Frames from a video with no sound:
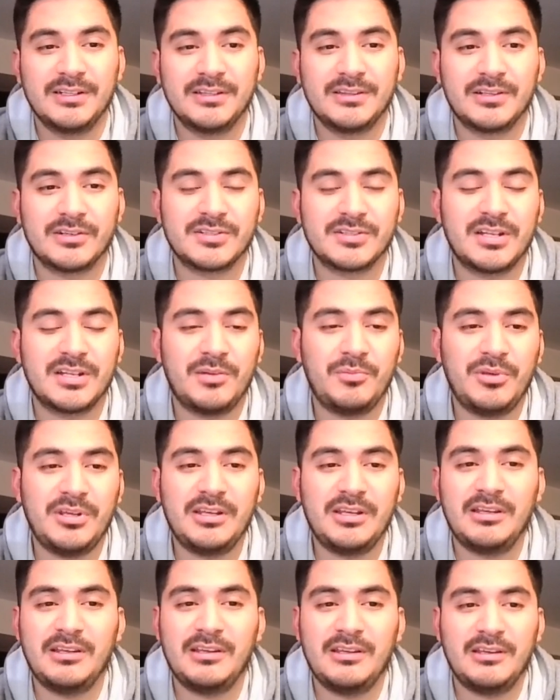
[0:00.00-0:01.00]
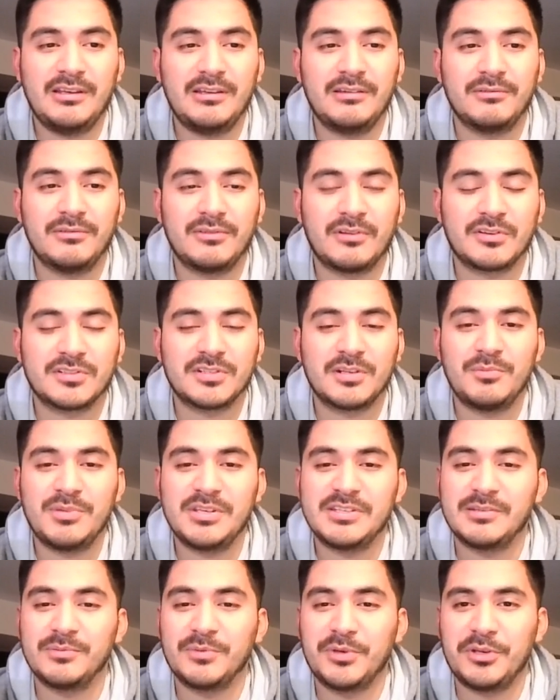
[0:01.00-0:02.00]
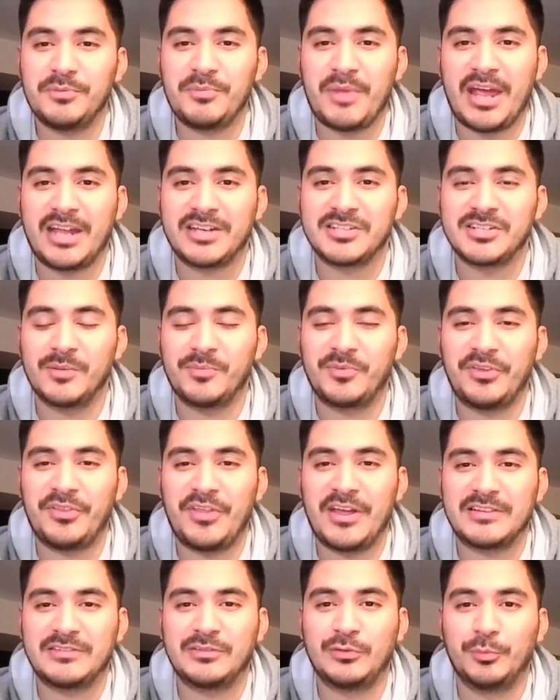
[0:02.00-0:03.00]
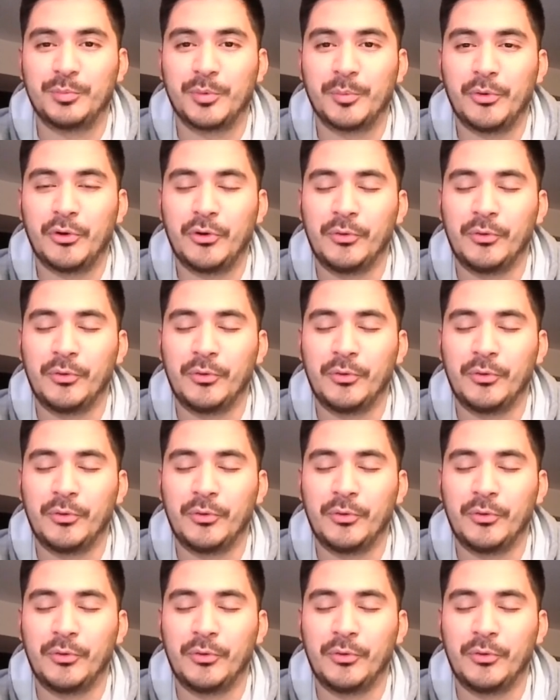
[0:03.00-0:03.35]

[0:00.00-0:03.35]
Down there's going to be there's going to be some good matchups in that Super